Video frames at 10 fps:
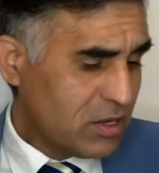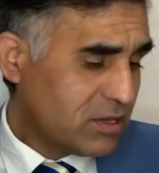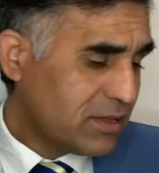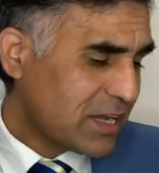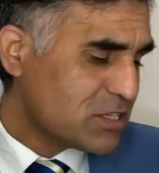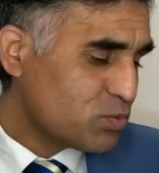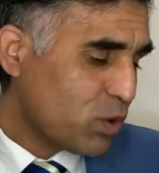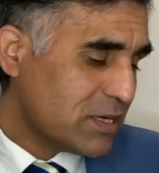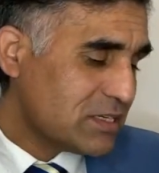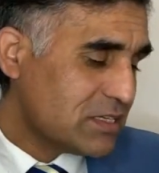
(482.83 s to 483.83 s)
Next
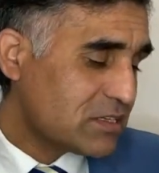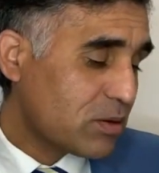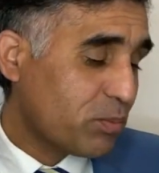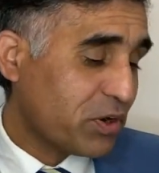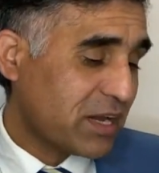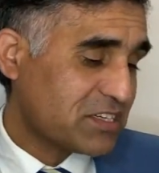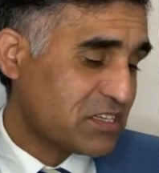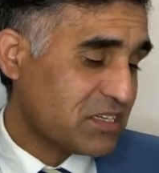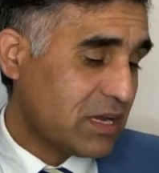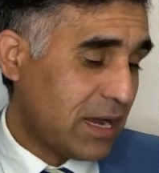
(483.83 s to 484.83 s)
point is protection
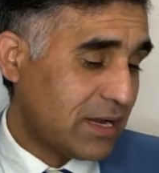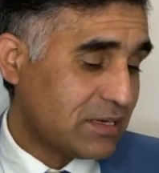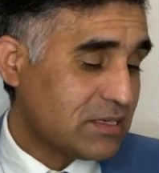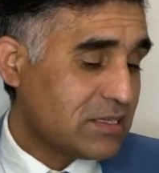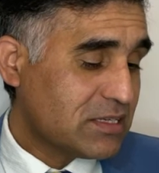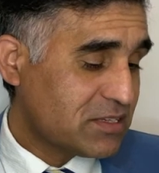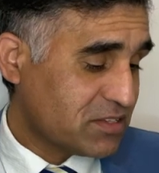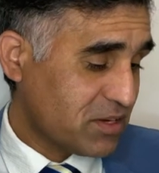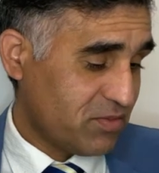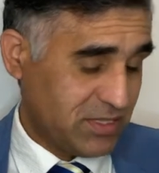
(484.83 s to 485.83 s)
and
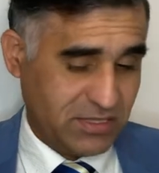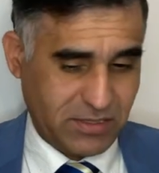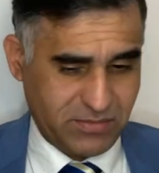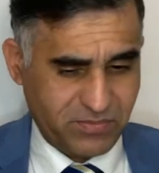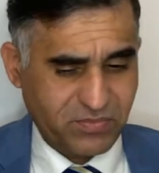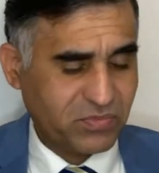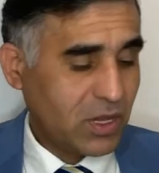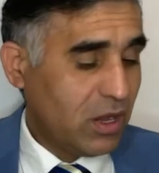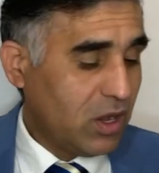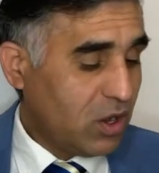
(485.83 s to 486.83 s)
service.
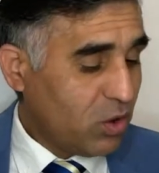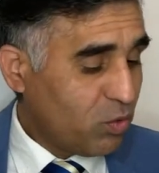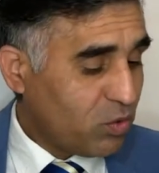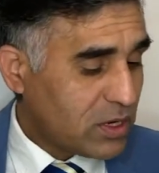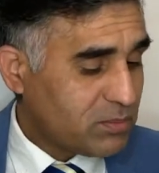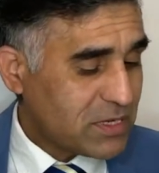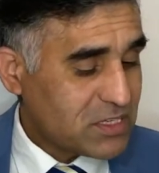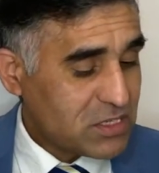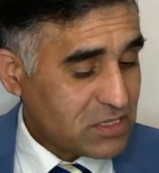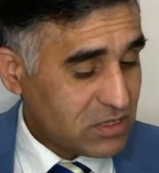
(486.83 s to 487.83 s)
One
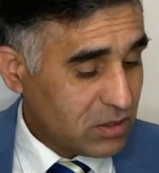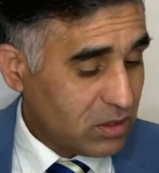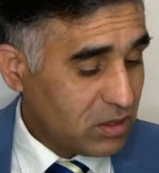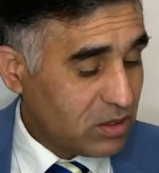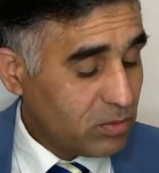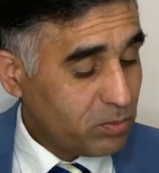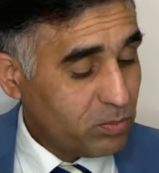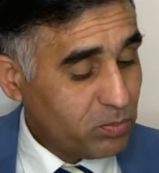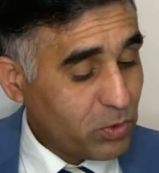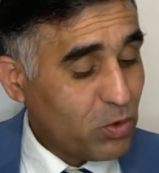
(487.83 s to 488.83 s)
must
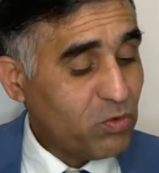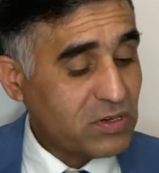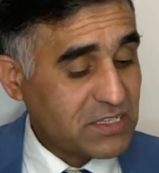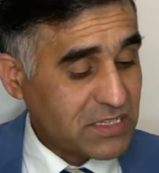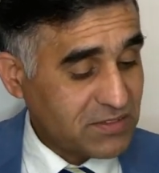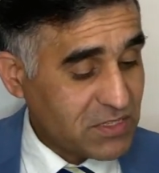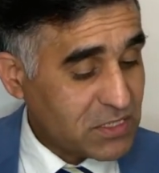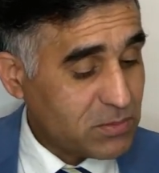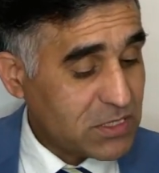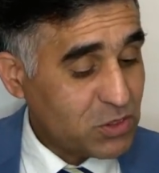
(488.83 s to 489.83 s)
prove
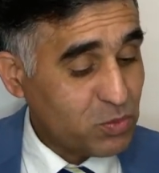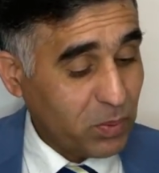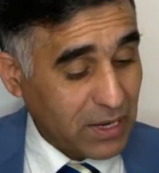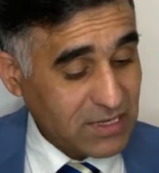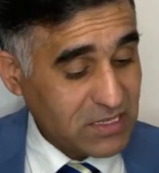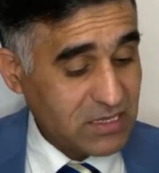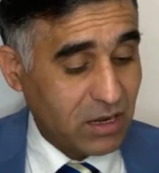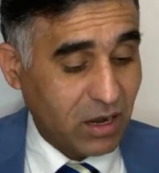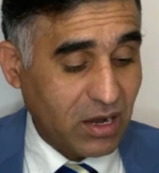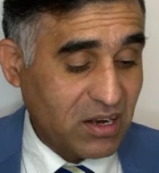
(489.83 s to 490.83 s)
serviceable to plant
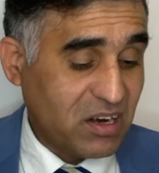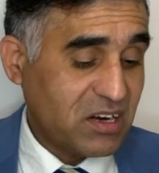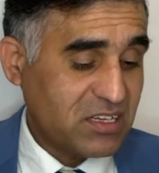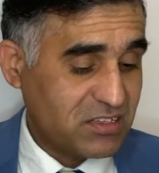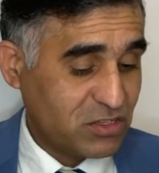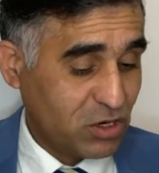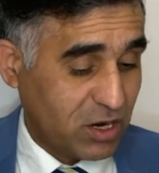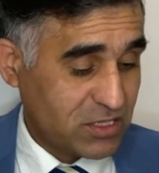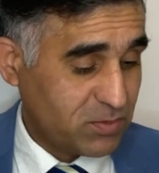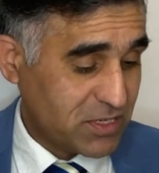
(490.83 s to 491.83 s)
under his
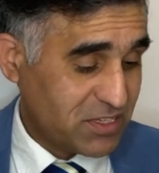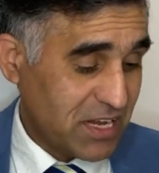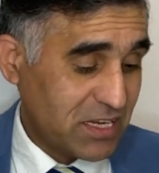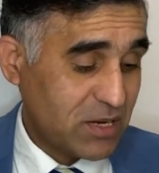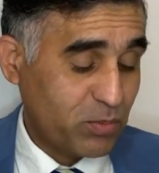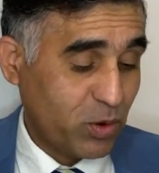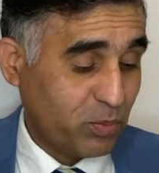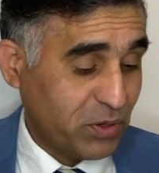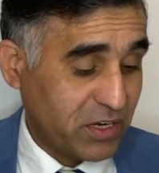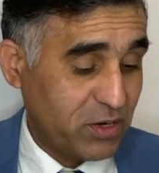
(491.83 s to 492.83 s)
charge by taking proper
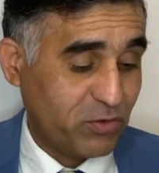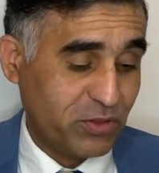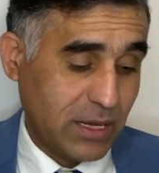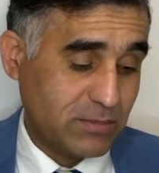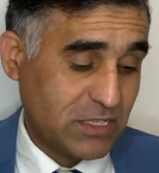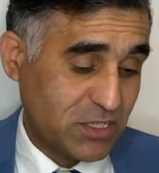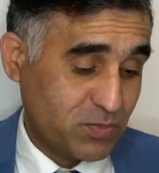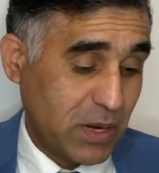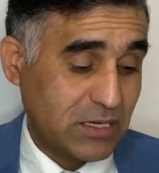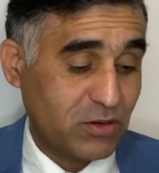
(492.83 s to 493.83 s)
care of them in
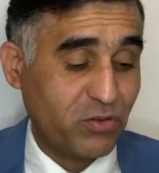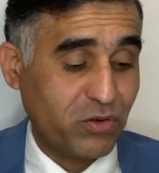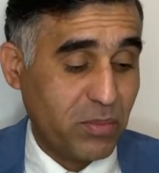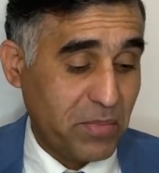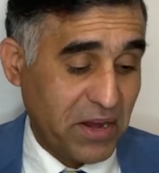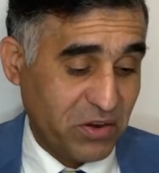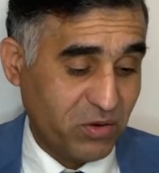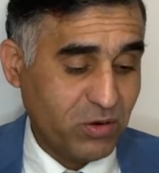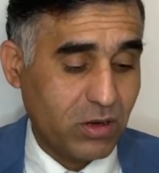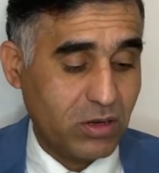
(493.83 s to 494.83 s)
respect of manure,
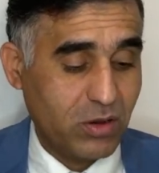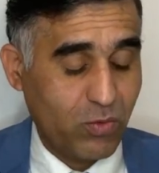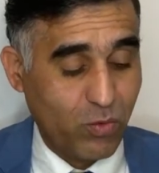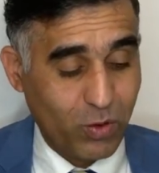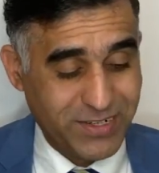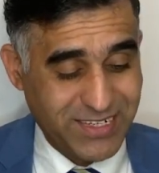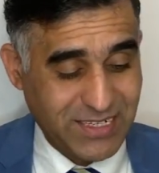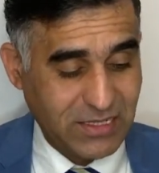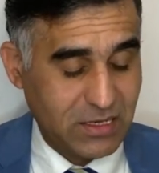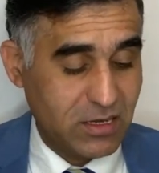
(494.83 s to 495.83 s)
water,
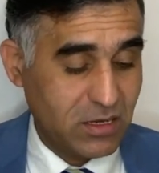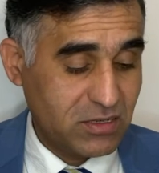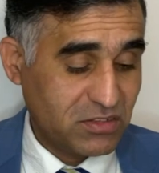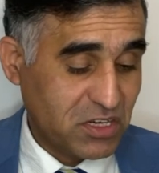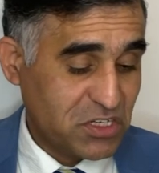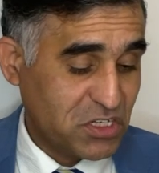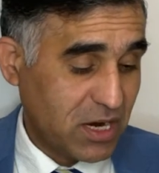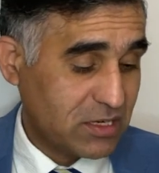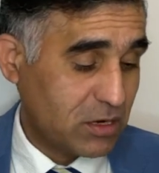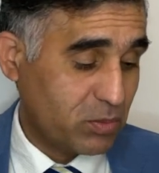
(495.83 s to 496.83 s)
sunshine,
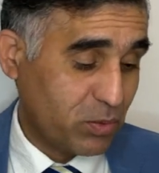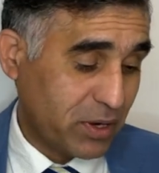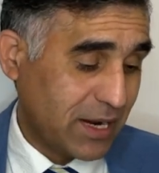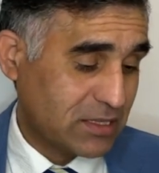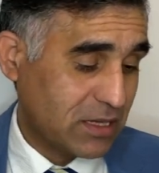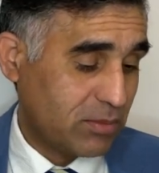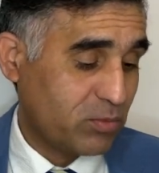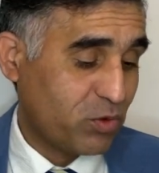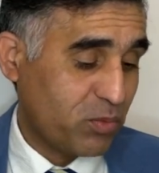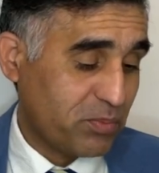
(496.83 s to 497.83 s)
and protect them
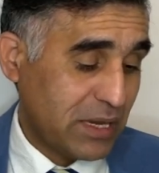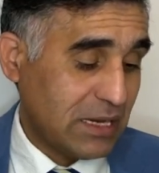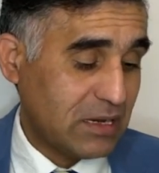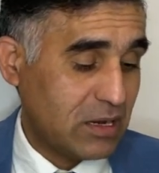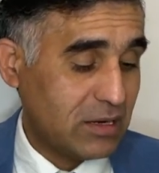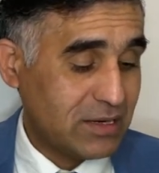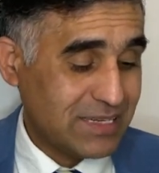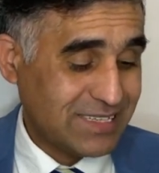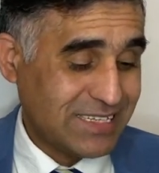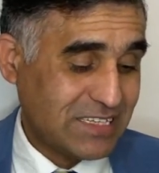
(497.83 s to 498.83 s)
from being
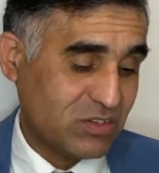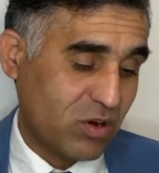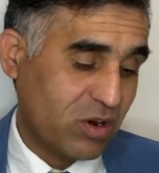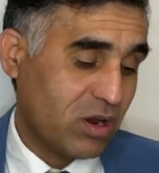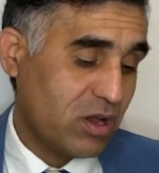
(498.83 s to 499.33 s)
diseased or